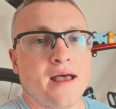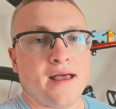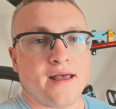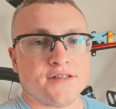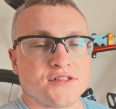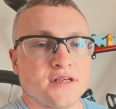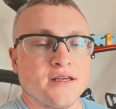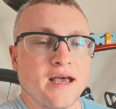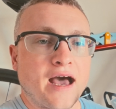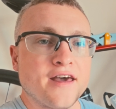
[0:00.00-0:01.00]
And
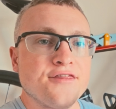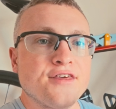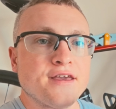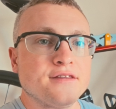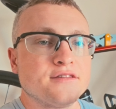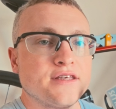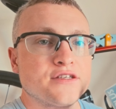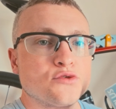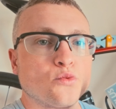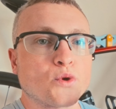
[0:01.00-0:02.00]
I think
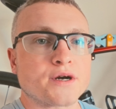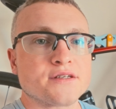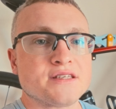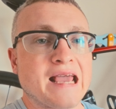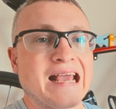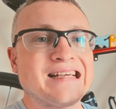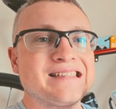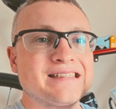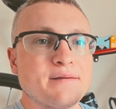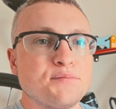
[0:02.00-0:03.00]
this works
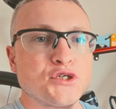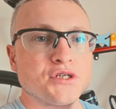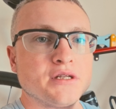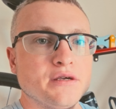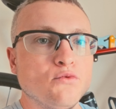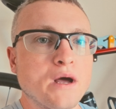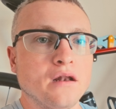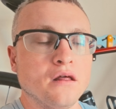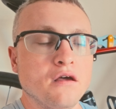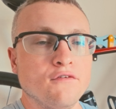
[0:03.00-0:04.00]
exceptionally
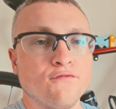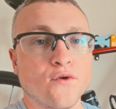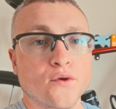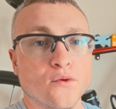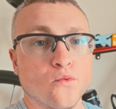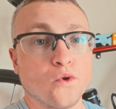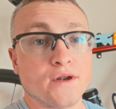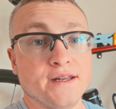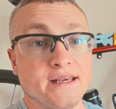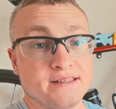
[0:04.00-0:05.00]
well for
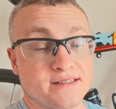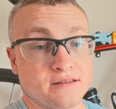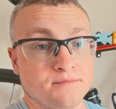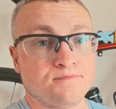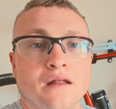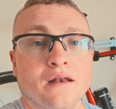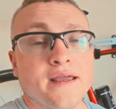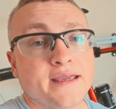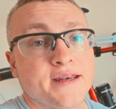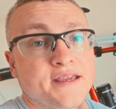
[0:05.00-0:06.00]
what it is.
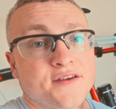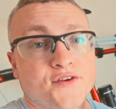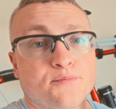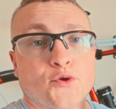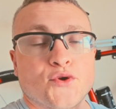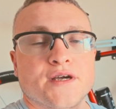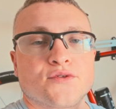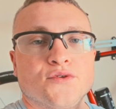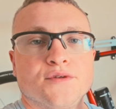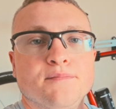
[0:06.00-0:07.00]
Like any other
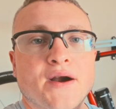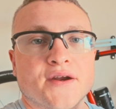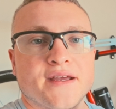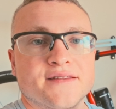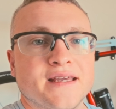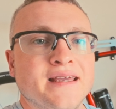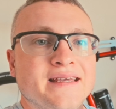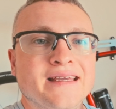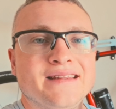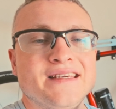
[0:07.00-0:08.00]
product on the market,
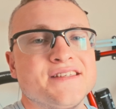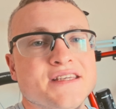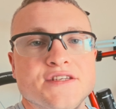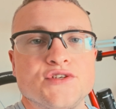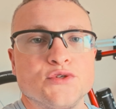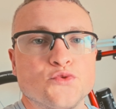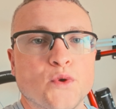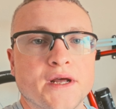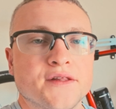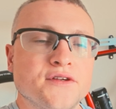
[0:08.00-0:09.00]
this isn't
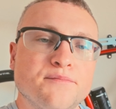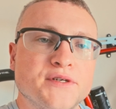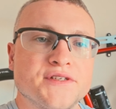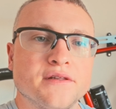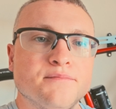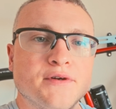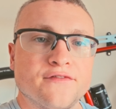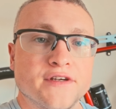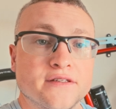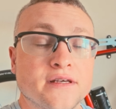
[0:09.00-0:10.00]
100%
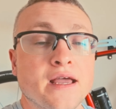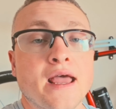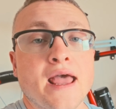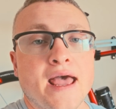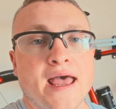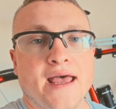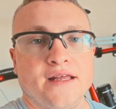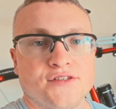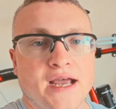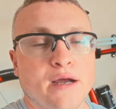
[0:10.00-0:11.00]
perfect.
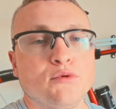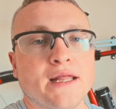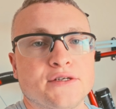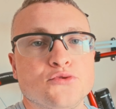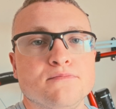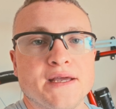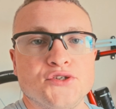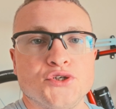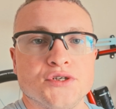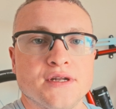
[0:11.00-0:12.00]
And I would like to
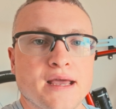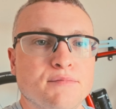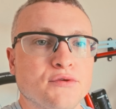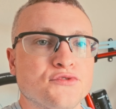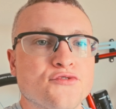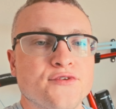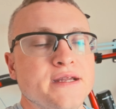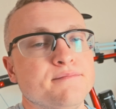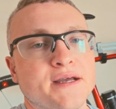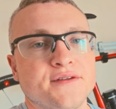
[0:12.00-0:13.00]
mention about
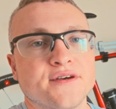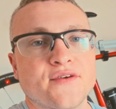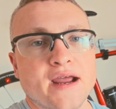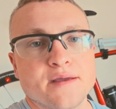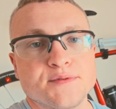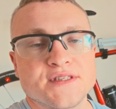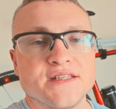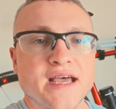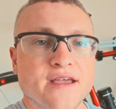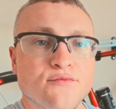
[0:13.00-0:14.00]
3 minor gripes
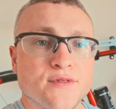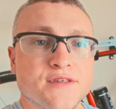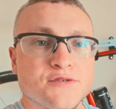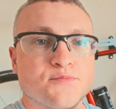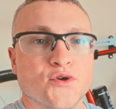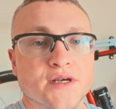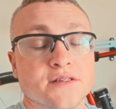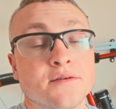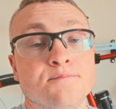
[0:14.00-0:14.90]
that I have with this product.